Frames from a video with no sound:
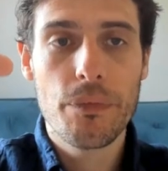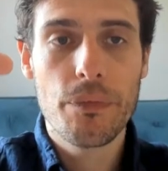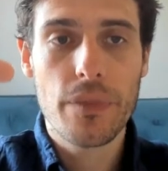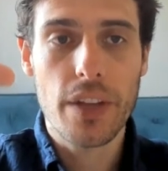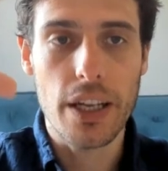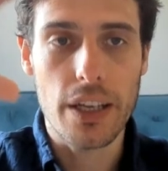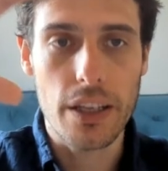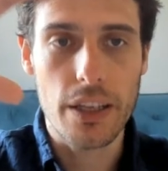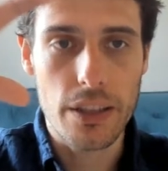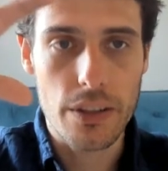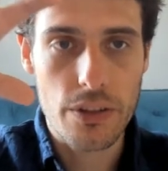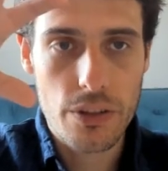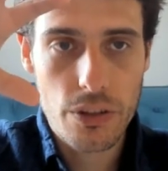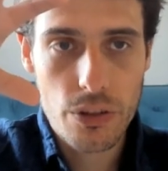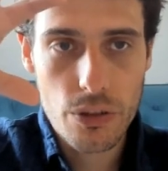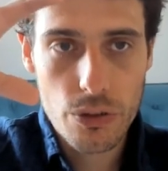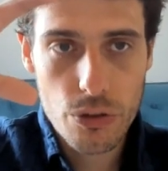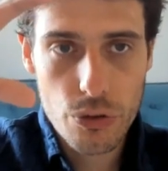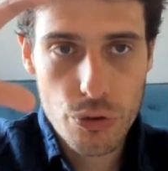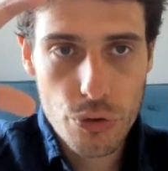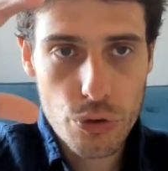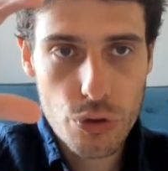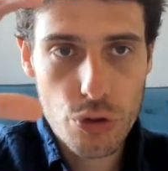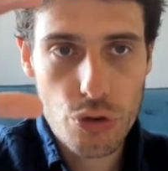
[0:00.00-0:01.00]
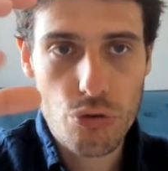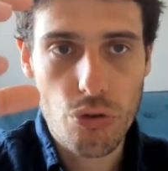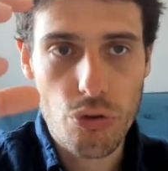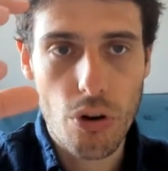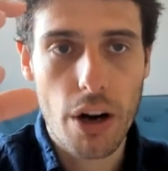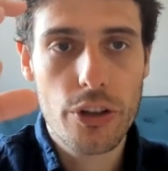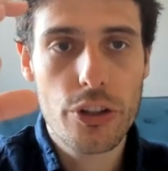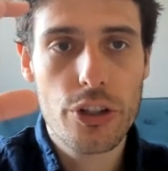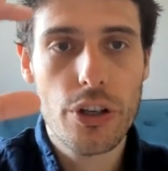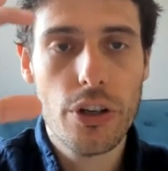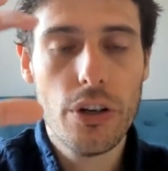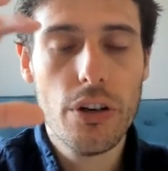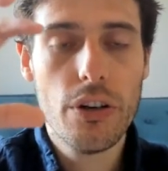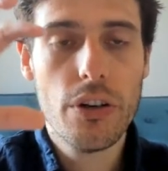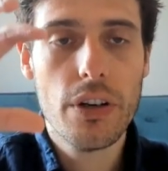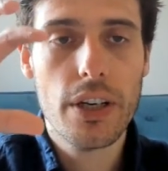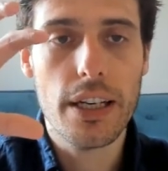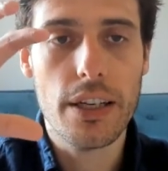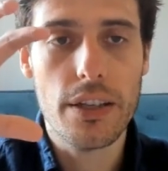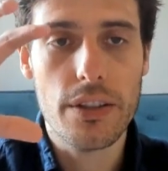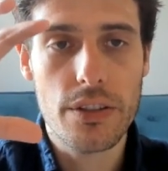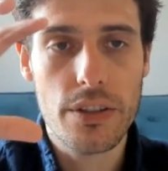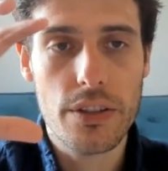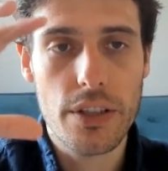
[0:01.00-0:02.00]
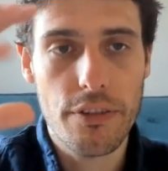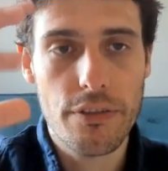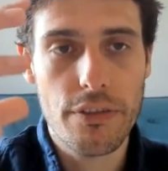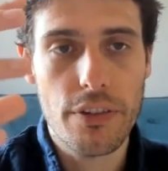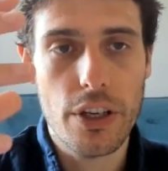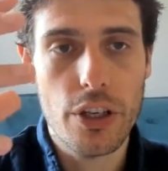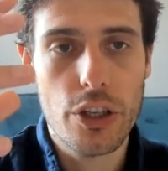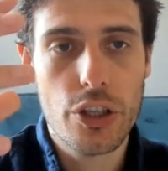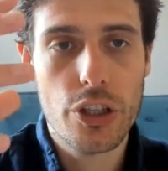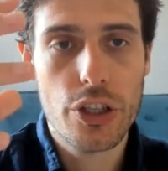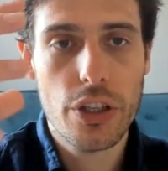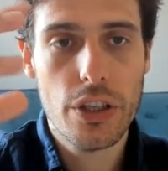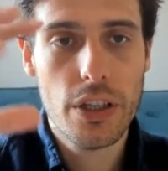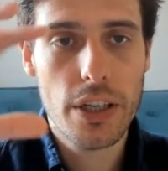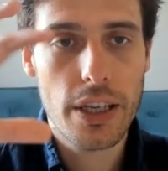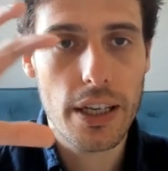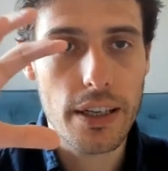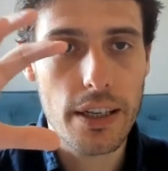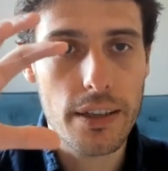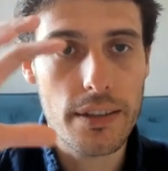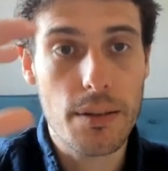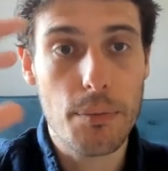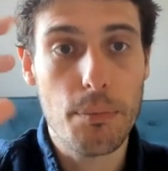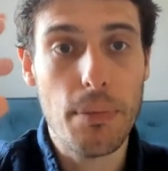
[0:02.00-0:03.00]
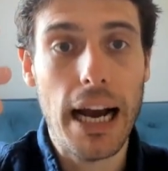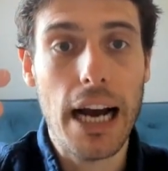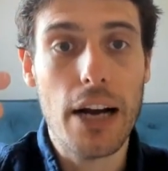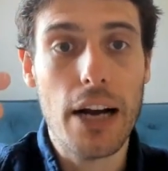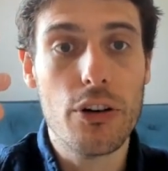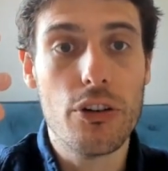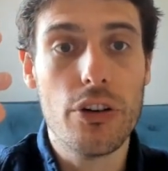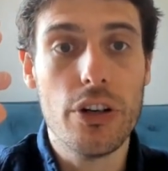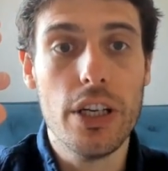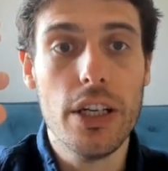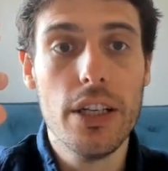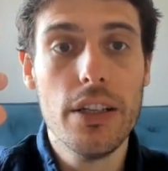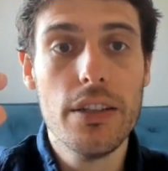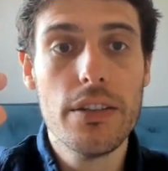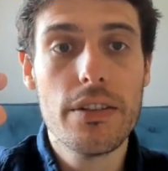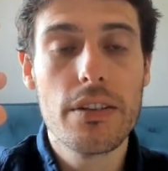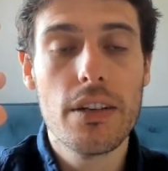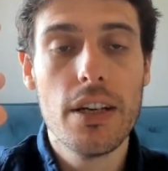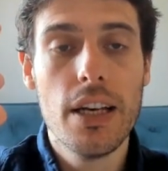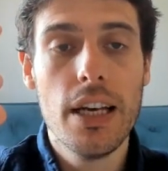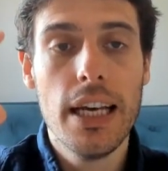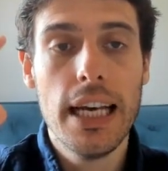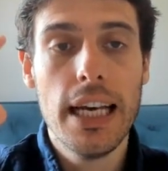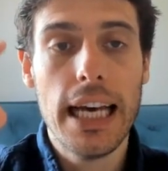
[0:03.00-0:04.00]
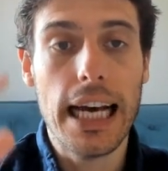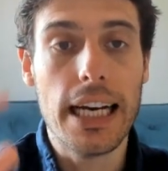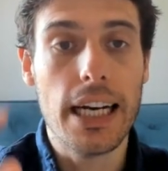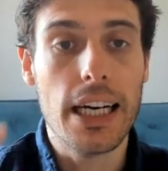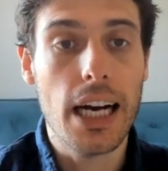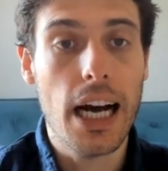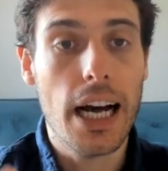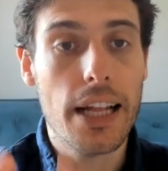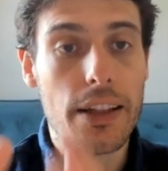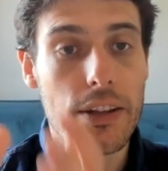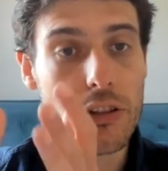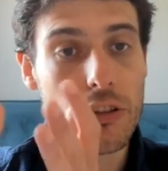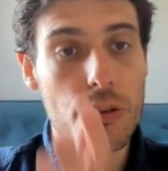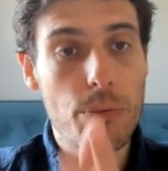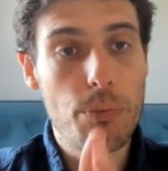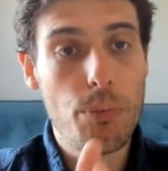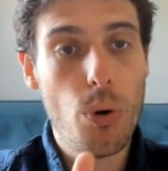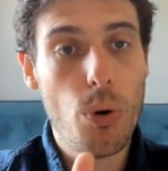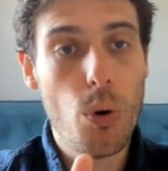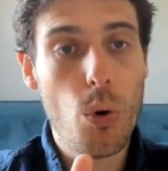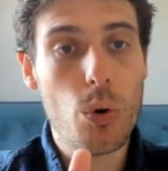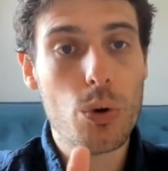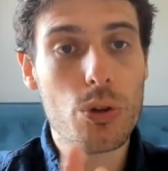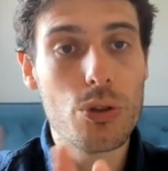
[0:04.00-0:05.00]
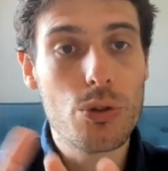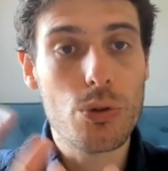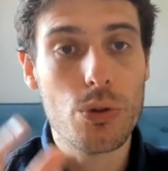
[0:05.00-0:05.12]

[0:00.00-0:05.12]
it is structure, it is definition, it is the boundaries, and it either supports or